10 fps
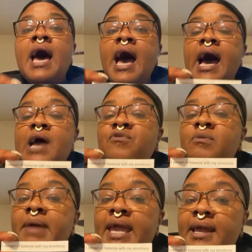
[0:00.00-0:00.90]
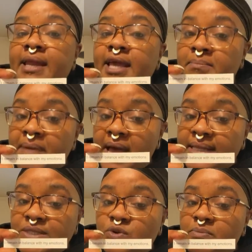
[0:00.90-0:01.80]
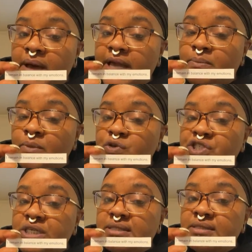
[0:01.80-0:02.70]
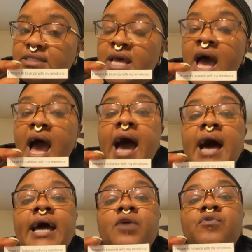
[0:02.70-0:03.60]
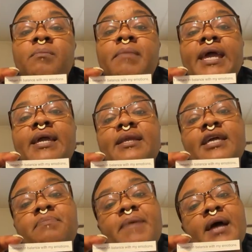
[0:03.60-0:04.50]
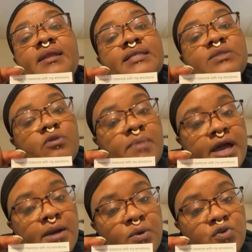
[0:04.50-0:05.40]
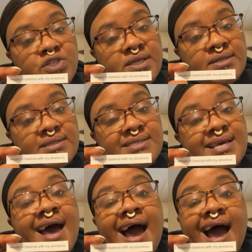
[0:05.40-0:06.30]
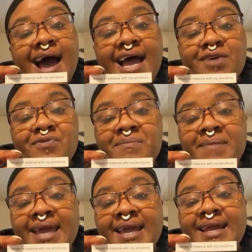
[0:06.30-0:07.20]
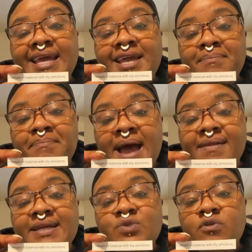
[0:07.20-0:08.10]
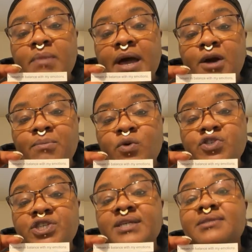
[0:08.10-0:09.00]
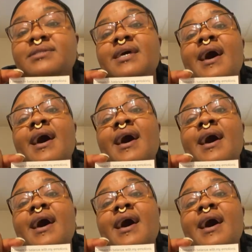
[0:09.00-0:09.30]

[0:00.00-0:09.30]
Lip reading: I remain in balance with my emotions. I remain in balance with my emotions. I remain in balance with my emotions.